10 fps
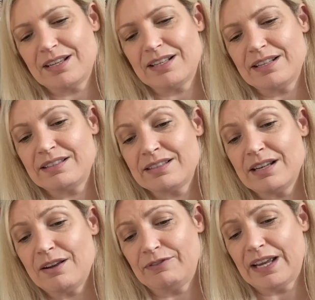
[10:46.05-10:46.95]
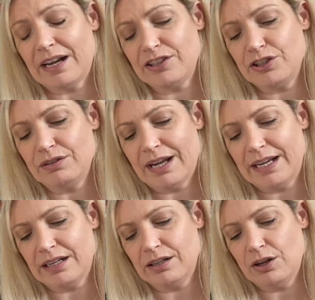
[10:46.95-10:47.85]
it's lovely. I do
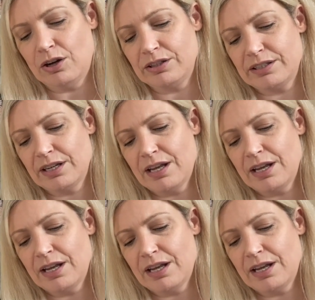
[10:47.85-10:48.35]
like it a lot.